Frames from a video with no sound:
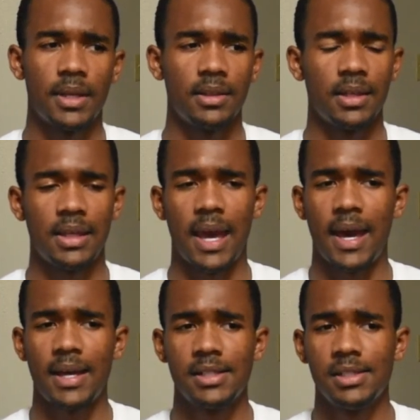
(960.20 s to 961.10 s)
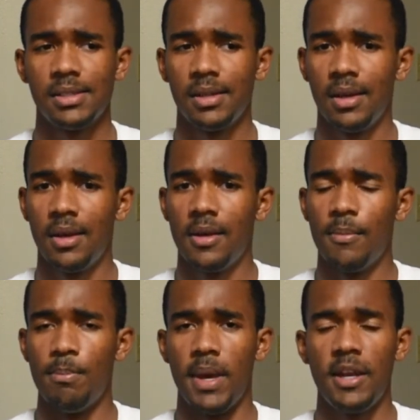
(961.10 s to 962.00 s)
like the cash
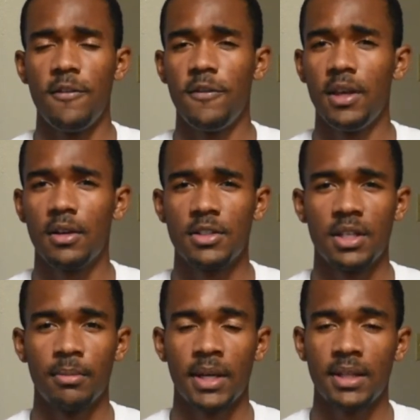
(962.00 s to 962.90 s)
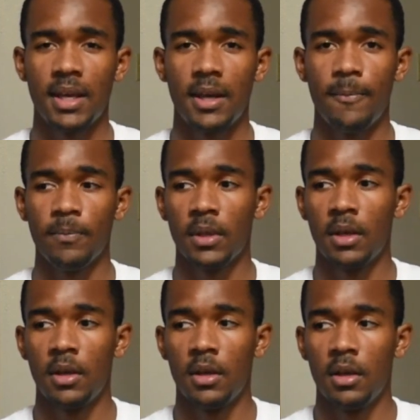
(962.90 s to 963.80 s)
benefit or something like that.
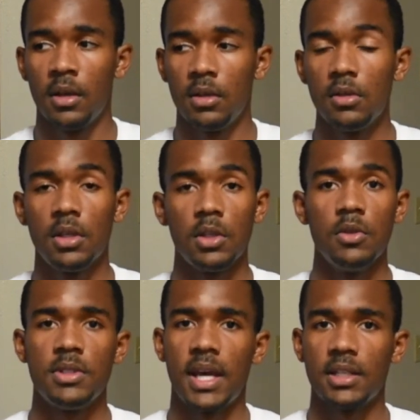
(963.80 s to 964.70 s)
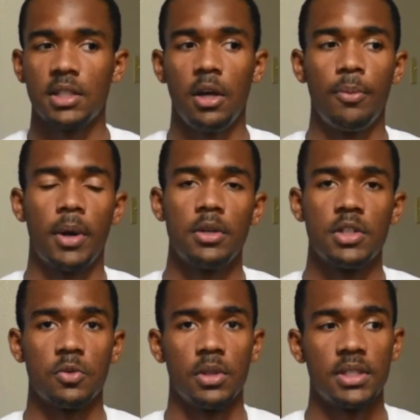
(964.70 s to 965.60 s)
You can use that to go
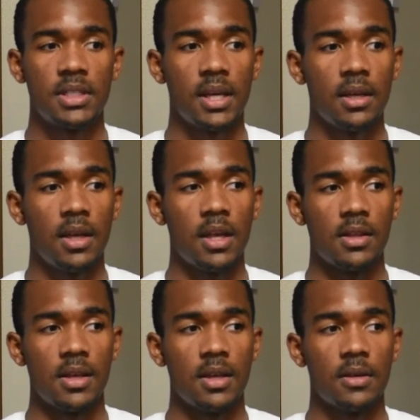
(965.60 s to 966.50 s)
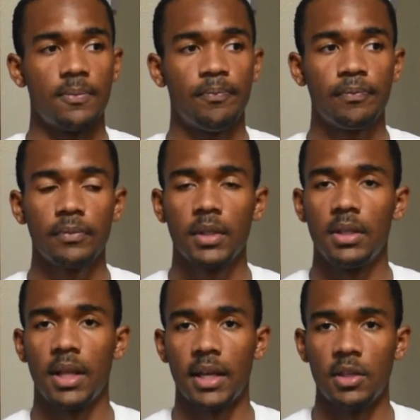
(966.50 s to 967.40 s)
purchase real estate, and then
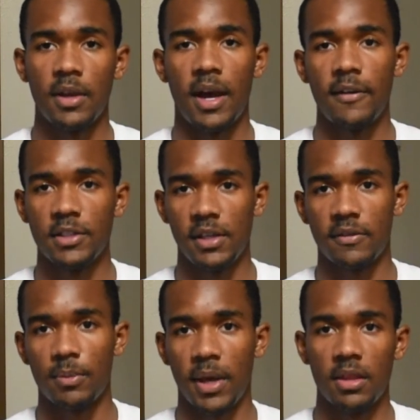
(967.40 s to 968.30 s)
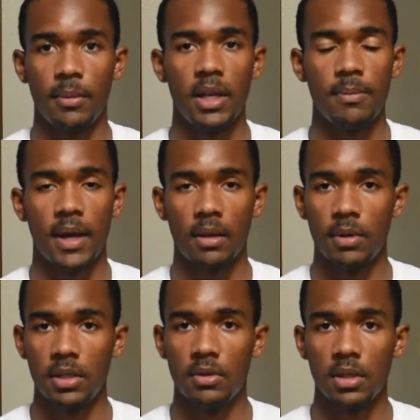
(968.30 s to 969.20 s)
like you obviously have to pay the money back,
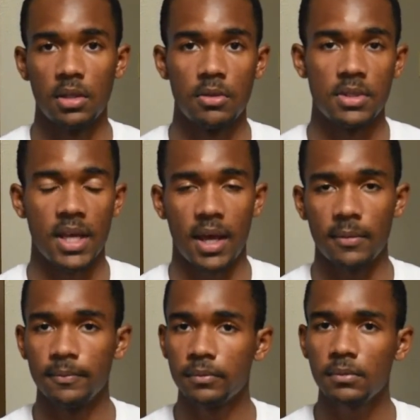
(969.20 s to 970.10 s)
but you can use that